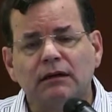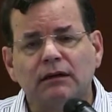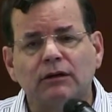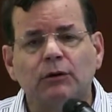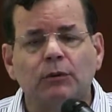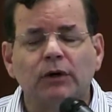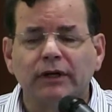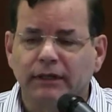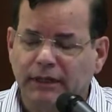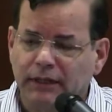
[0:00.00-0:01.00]

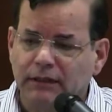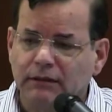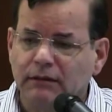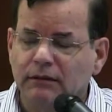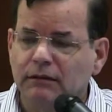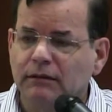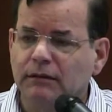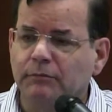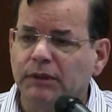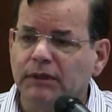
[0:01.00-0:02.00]
coordinate the
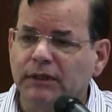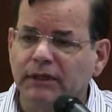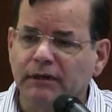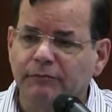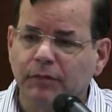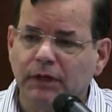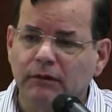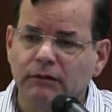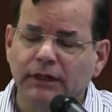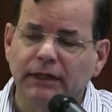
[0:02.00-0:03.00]
building of
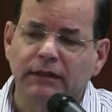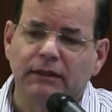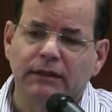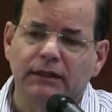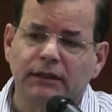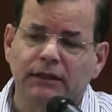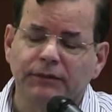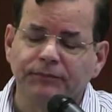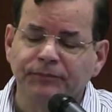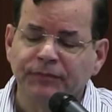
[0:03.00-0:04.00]
bone and the
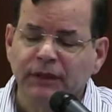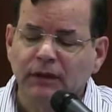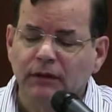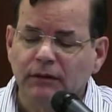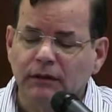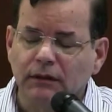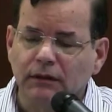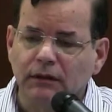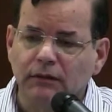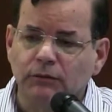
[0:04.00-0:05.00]

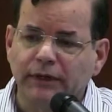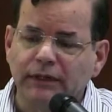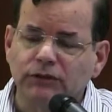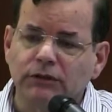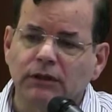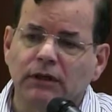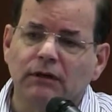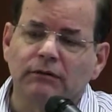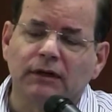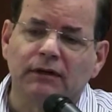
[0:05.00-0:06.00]

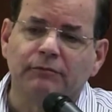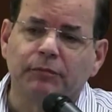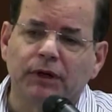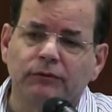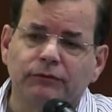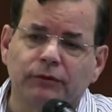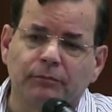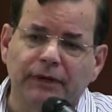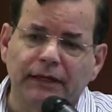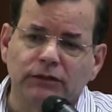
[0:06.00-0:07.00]
ratio of bone
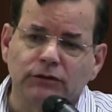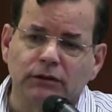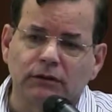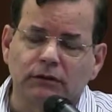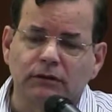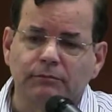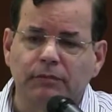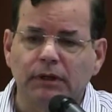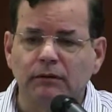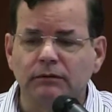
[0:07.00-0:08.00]
formation to
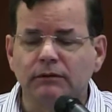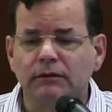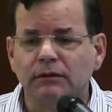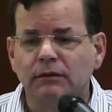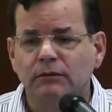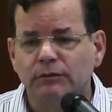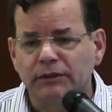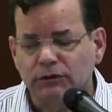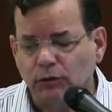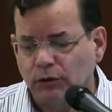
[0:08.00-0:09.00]
bone
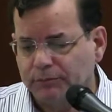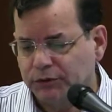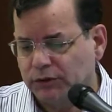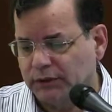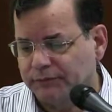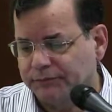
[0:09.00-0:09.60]
resorption.